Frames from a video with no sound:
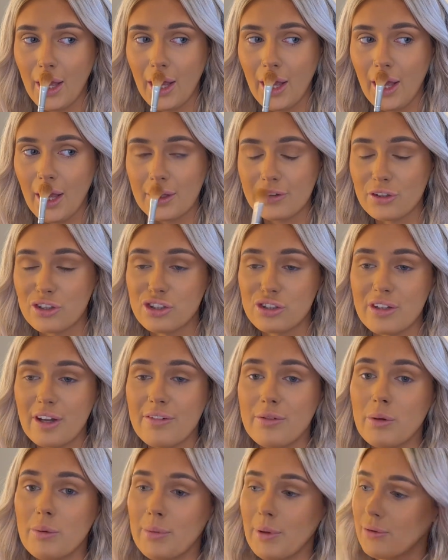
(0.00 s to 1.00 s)
so she
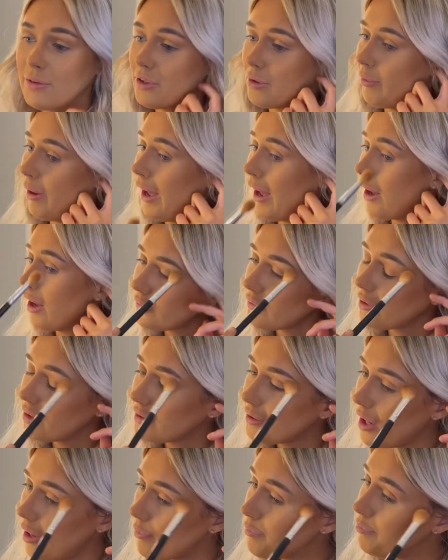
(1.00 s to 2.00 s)
definitely wouldn't be able to do my hair.
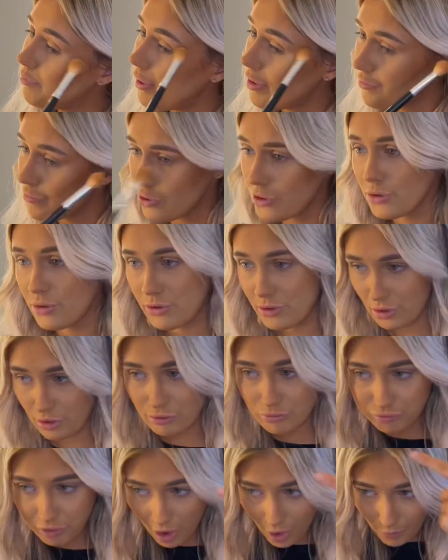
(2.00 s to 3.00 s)
Yeah, my roots are
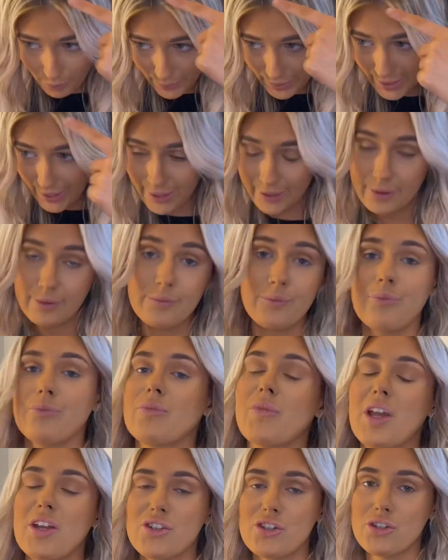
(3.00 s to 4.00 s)
growing.
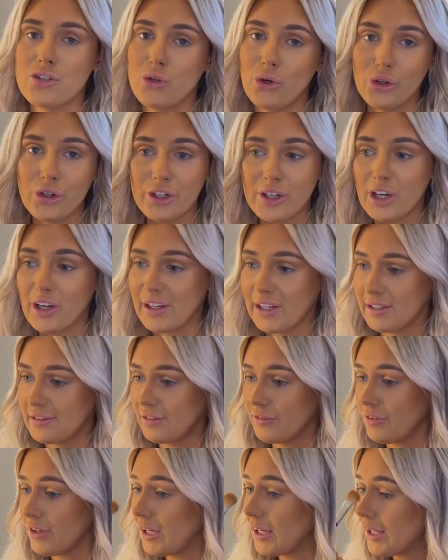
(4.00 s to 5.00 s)
It's just not a good look, is it
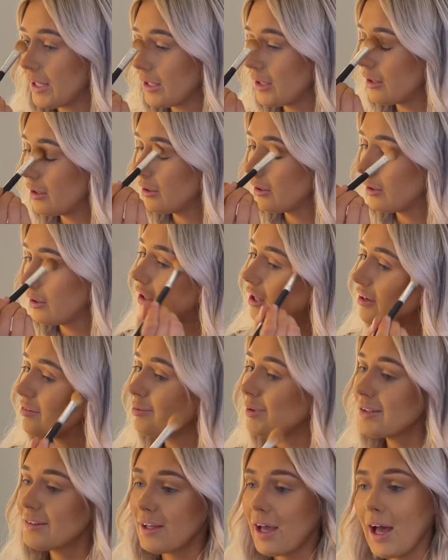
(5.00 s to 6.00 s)
really? If
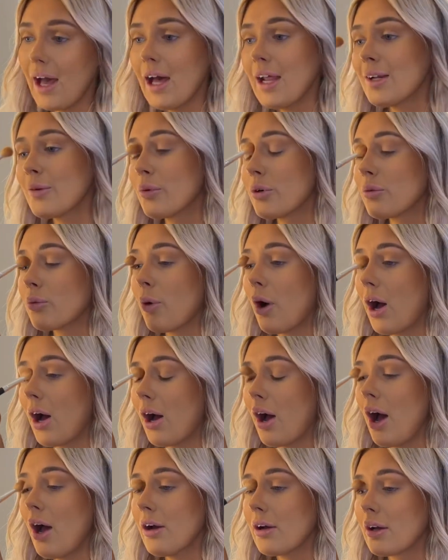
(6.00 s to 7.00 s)
my tan would
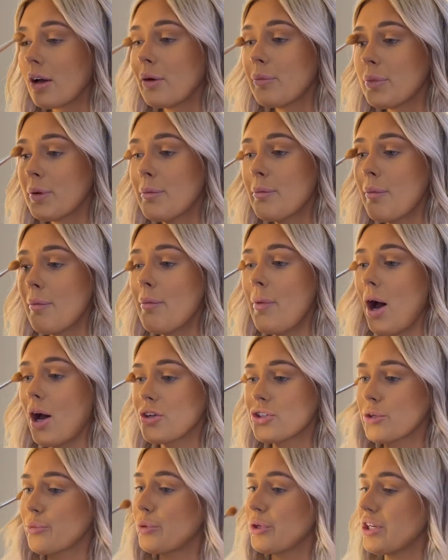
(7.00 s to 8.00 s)
work, it'd be
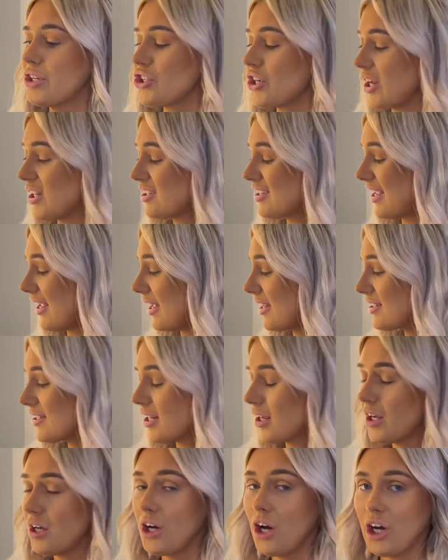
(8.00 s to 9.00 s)
much appreciated.
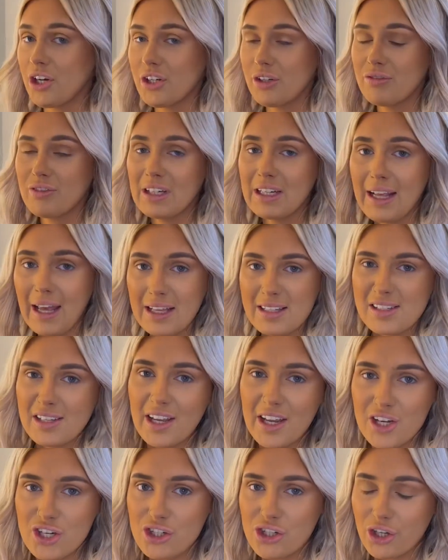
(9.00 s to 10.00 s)
I don't really get this
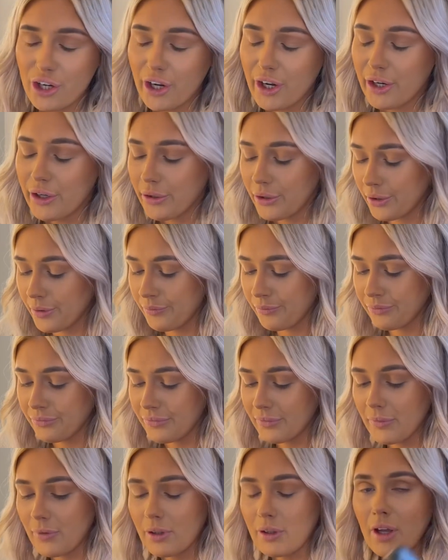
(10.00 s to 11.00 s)
issue.
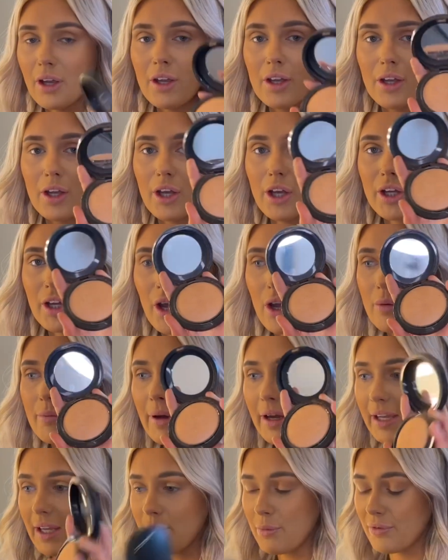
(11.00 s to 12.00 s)
Going
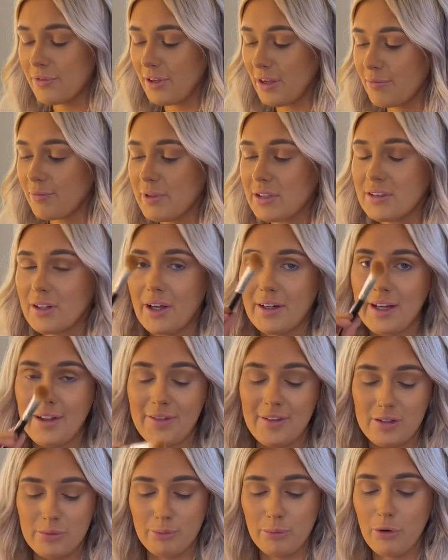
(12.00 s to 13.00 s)
back in with Give Me Sun and
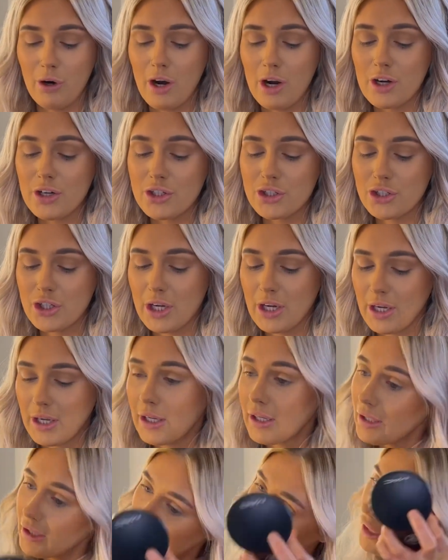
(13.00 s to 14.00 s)
this brush,
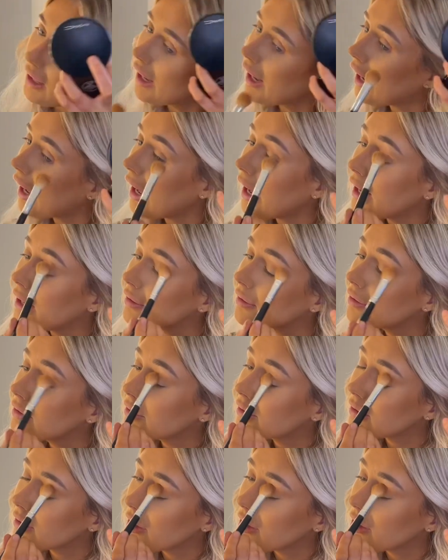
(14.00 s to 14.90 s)
and